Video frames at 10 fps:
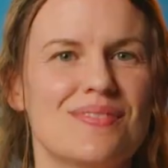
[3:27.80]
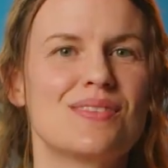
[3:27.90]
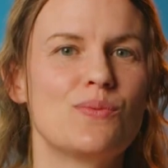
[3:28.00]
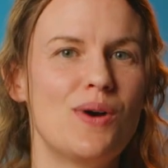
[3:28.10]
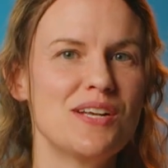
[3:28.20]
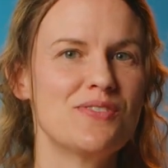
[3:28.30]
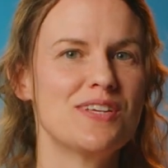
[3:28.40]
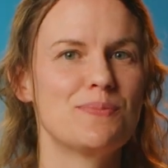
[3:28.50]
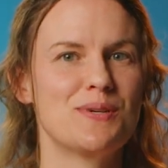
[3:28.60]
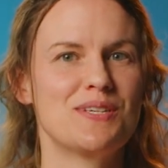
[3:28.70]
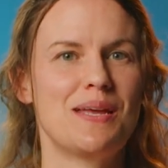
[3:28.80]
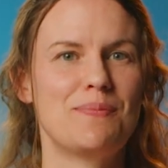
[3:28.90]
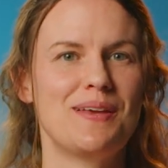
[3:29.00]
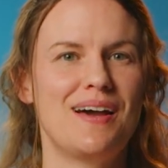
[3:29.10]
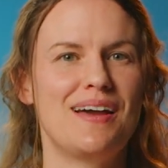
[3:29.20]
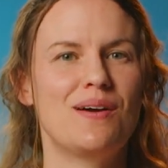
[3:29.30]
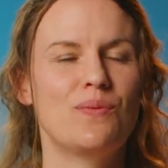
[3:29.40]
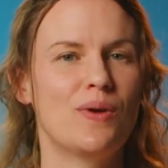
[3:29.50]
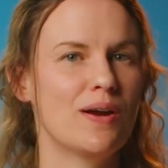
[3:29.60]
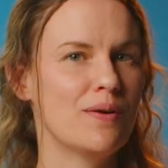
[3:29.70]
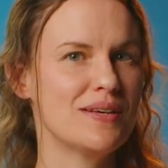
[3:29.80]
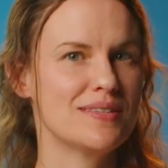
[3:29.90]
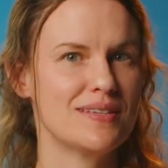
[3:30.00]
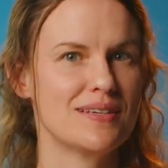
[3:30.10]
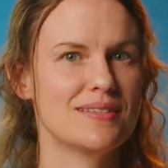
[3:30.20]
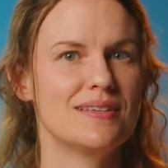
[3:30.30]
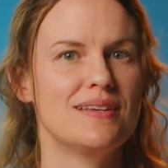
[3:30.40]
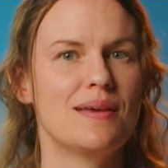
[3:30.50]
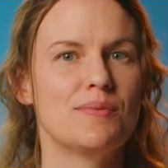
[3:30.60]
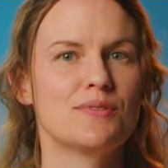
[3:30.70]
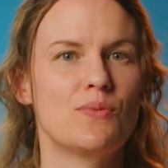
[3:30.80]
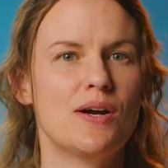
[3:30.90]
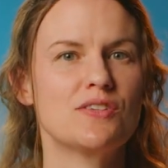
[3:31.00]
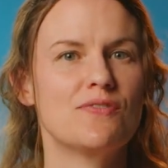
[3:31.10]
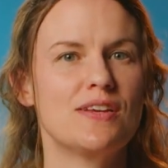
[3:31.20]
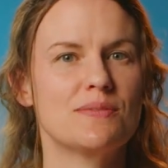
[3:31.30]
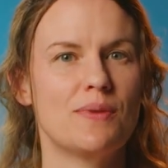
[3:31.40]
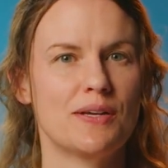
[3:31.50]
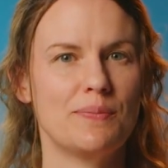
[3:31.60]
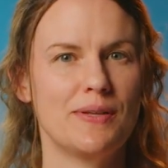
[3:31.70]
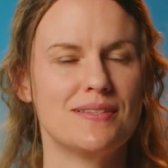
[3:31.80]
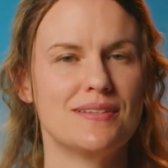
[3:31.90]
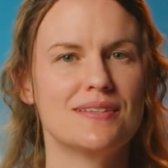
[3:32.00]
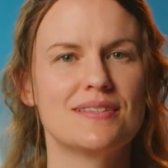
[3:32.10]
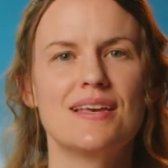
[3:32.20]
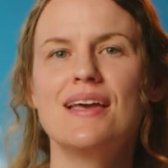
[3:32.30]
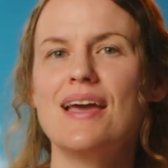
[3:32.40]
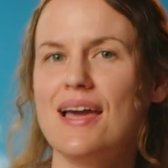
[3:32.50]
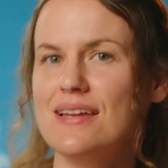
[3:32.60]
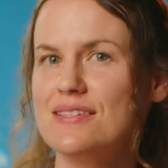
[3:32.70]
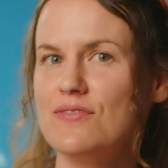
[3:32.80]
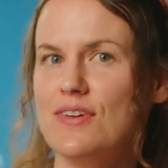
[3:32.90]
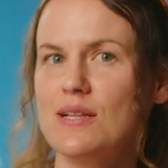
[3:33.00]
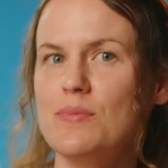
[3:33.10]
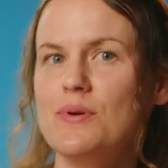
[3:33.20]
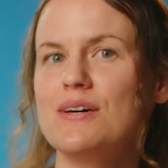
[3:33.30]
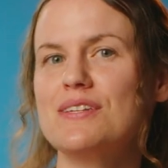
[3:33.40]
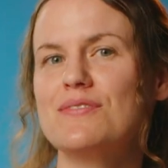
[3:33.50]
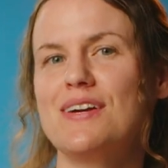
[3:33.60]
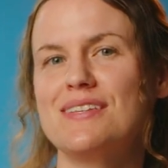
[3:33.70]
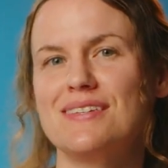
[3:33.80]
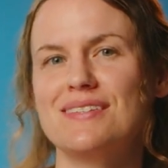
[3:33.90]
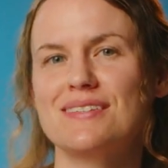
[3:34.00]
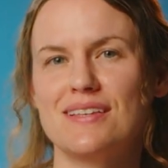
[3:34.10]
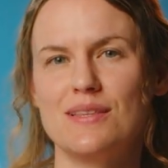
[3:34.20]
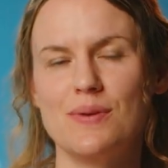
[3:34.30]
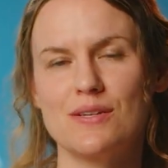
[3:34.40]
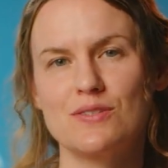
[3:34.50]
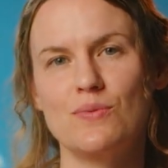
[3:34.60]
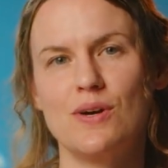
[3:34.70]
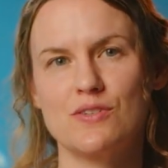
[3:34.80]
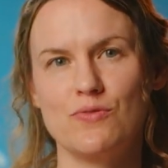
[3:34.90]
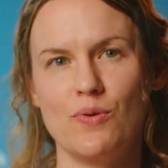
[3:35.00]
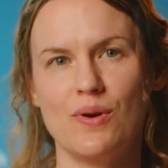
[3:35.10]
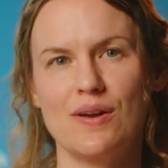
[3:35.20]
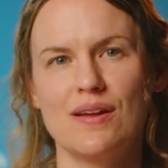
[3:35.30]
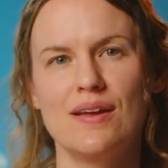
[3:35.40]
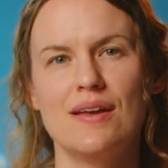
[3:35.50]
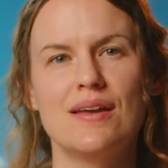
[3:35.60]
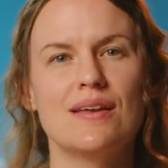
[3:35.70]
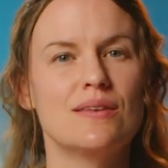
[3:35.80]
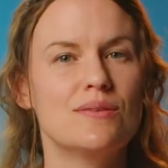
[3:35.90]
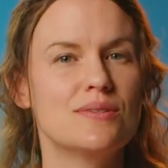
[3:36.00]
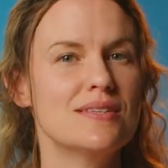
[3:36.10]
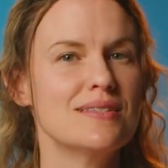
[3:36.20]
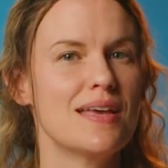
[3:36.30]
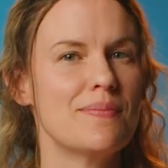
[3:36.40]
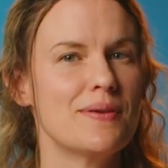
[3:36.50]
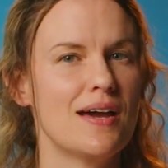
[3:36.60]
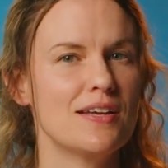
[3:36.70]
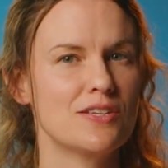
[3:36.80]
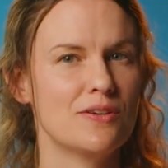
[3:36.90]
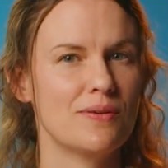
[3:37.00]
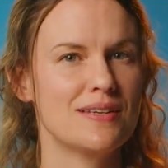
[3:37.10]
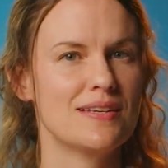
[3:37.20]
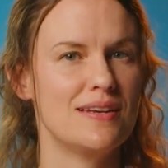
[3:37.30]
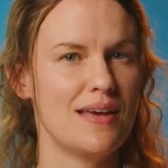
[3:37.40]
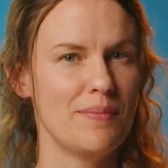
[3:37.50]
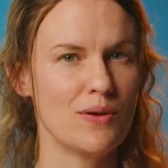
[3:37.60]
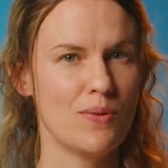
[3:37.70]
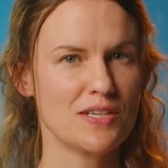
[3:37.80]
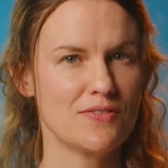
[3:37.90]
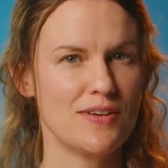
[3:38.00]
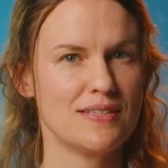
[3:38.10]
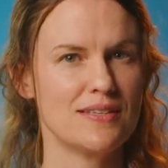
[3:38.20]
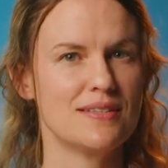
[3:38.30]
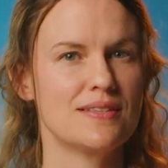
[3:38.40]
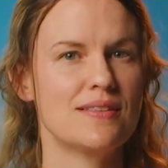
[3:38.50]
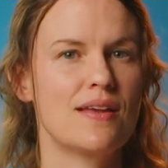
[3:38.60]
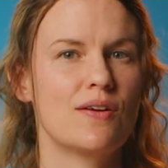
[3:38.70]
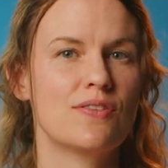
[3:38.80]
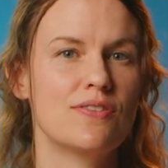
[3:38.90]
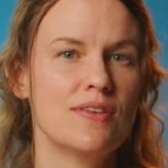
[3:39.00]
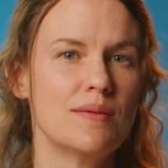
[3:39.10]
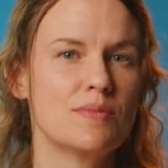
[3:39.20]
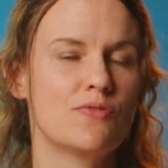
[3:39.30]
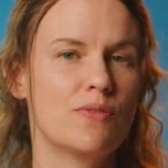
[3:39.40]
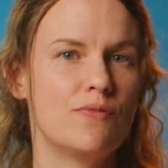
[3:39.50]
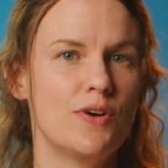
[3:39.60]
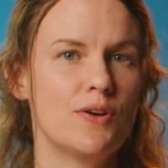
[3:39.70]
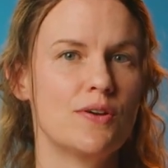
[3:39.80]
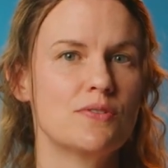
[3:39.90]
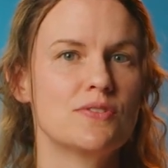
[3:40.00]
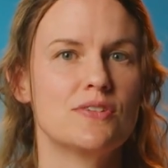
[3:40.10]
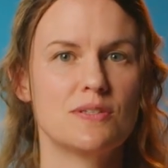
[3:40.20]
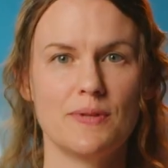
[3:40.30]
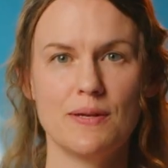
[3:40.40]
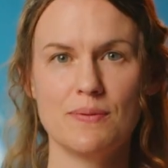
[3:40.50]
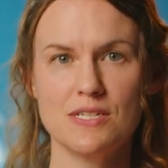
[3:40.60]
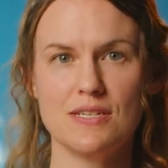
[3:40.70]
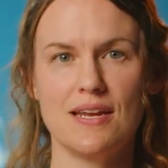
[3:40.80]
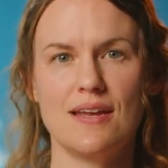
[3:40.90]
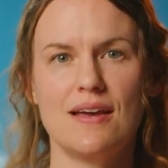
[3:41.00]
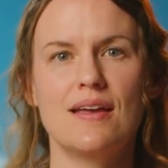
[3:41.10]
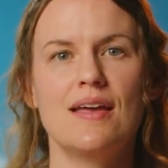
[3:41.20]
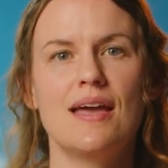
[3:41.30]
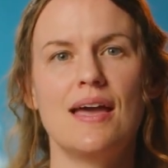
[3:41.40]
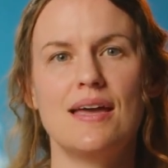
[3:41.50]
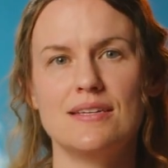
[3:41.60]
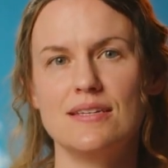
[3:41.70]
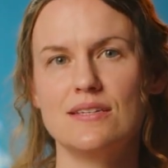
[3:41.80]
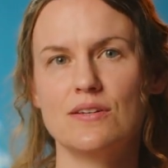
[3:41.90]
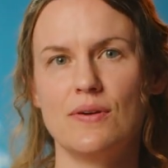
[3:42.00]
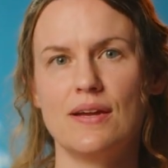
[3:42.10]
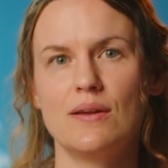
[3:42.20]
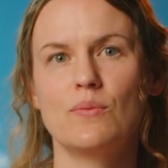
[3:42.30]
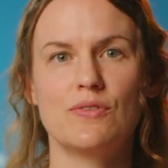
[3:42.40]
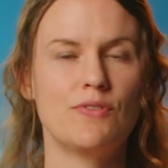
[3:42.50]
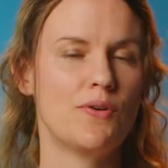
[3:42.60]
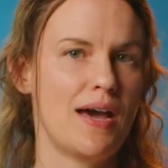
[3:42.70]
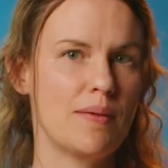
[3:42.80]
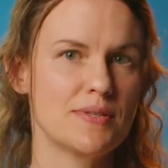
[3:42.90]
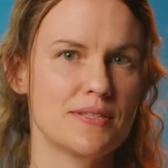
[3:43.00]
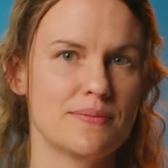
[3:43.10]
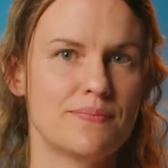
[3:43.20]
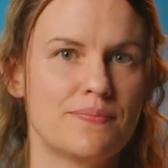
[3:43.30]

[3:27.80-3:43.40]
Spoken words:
The Watch Face Push API on Wear OS 6 enables watch face marketplaces and is available on devices like the Pixel Watch 4. Use this API to create dynamic watch faces that are themed from photos, display rich data, and integrate with phone apps.